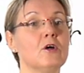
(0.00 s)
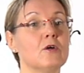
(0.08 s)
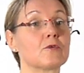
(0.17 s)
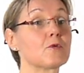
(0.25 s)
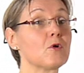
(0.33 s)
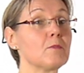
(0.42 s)

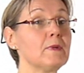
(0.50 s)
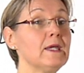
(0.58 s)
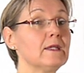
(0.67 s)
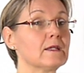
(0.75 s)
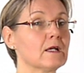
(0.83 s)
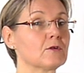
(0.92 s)
raw
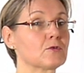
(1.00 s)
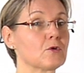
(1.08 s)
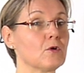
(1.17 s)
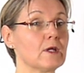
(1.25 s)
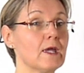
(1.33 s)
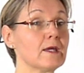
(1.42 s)
meat and
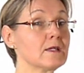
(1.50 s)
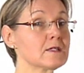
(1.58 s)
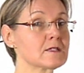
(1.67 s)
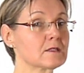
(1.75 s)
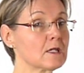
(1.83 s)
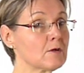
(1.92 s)
raw
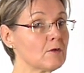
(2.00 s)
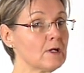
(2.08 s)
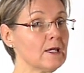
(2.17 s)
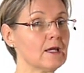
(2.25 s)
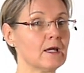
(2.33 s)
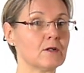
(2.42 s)
eggs
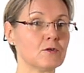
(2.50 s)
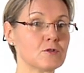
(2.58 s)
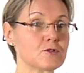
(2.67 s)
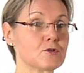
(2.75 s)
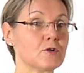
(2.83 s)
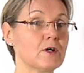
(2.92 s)
thoroughly and
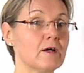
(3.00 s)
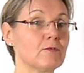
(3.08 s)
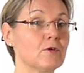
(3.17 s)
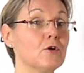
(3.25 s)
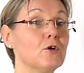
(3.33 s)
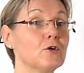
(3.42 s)
also have
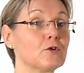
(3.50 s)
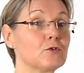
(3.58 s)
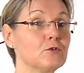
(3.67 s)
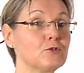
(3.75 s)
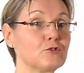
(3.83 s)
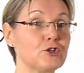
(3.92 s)
a
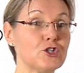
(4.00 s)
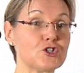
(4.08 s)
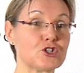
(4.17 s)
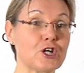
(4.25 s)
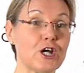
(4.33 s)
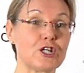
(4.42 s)
good
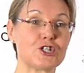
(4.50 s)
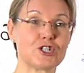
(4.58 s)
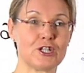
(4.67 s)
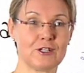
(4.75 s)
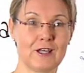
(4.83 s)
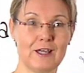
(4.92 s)
kitchen
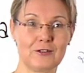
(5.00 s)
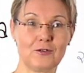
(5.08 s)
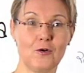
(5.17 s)
hygiene at